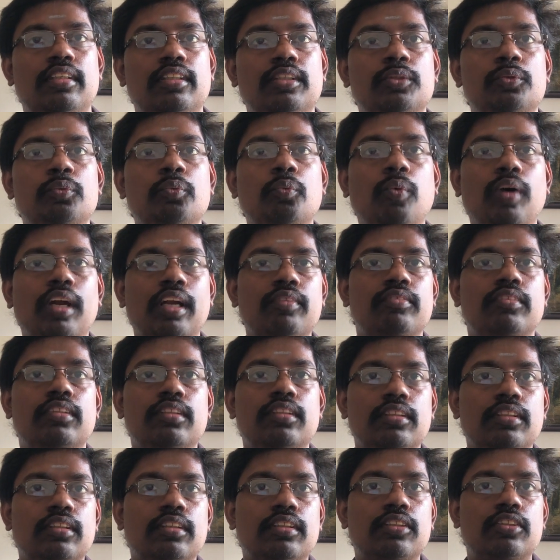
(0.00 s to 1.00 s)
Is one
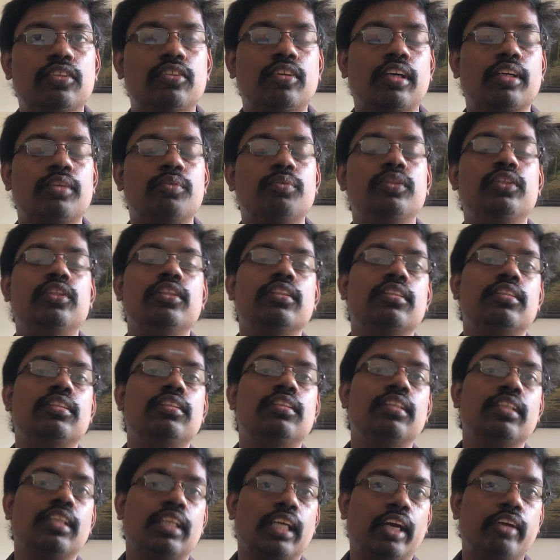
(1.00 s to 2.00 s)
of the drug which is
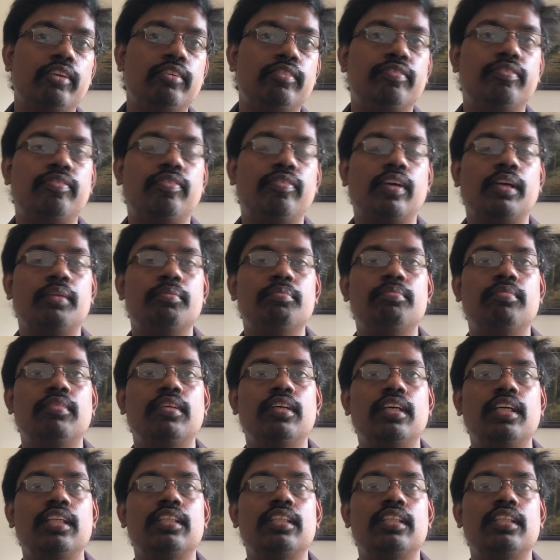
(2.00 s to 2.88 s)
derived from